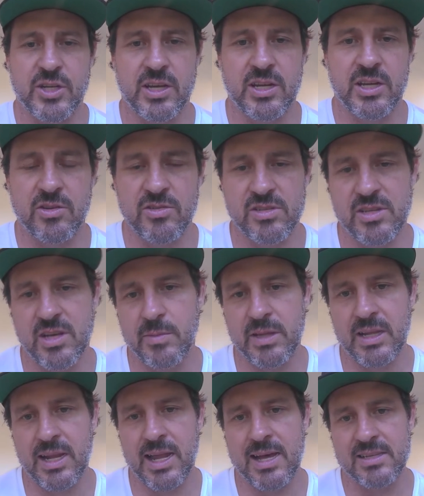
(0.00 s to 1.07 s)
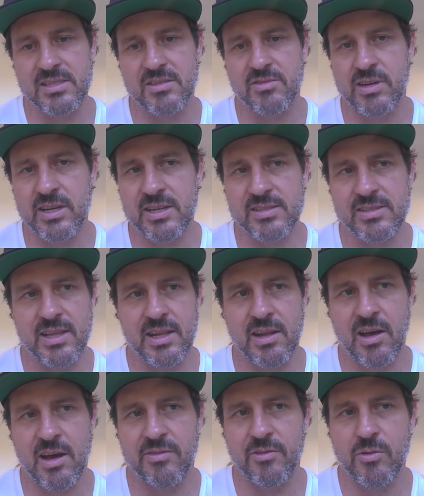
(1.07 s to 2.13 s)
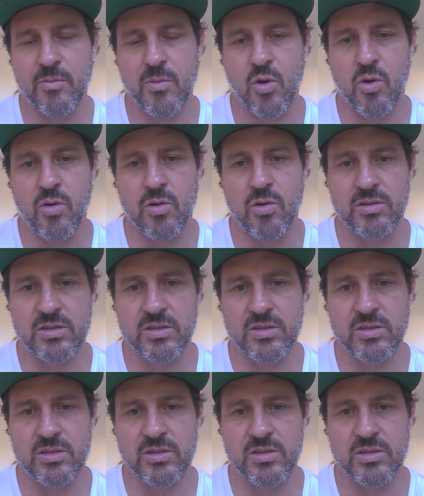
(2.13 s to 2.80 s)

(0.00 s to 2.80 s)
you're going to use them in the last 3 years of their life or more